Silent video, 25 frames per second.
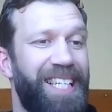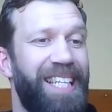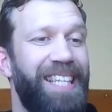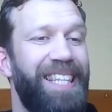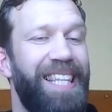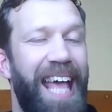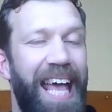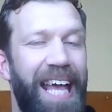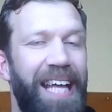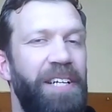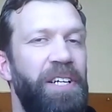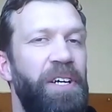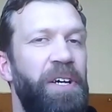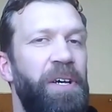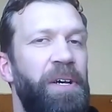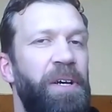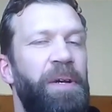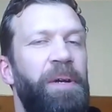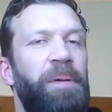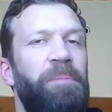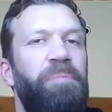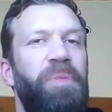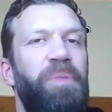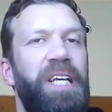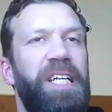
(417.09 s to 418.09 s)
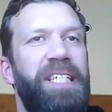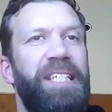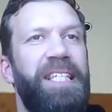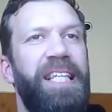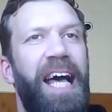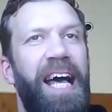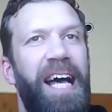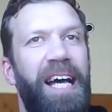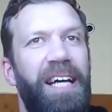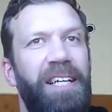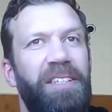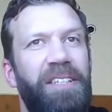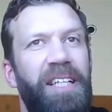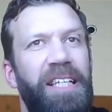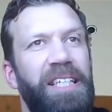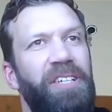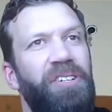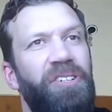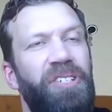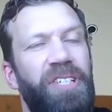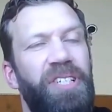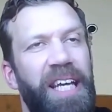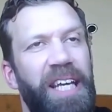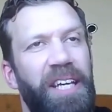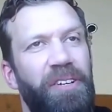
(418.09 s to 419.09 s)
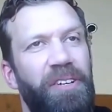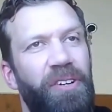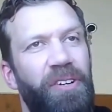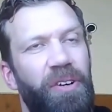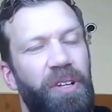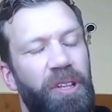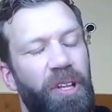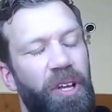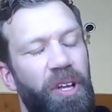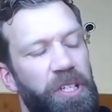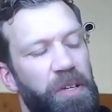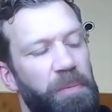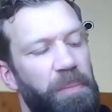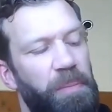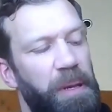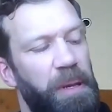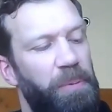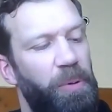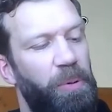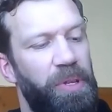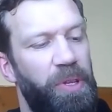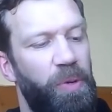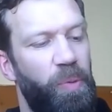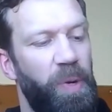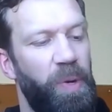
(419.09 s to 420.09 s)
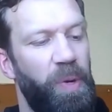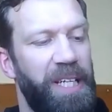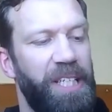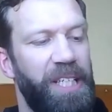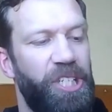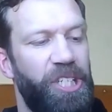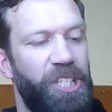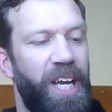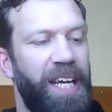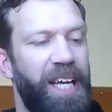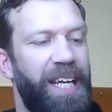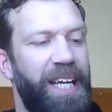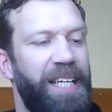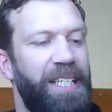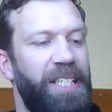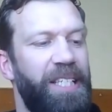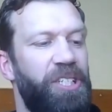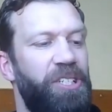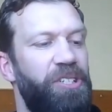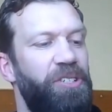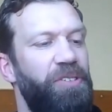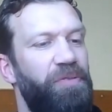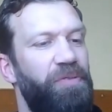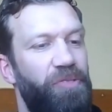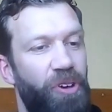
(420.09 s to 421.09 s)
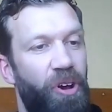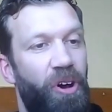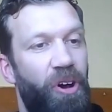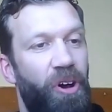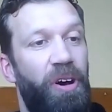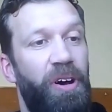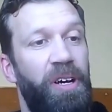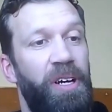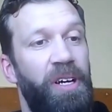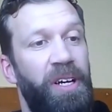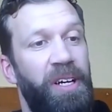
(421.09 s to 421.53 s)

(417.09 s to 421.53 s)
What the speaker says: And then it's that, like you say, you know, lots of people with the weekly check-ins, you've got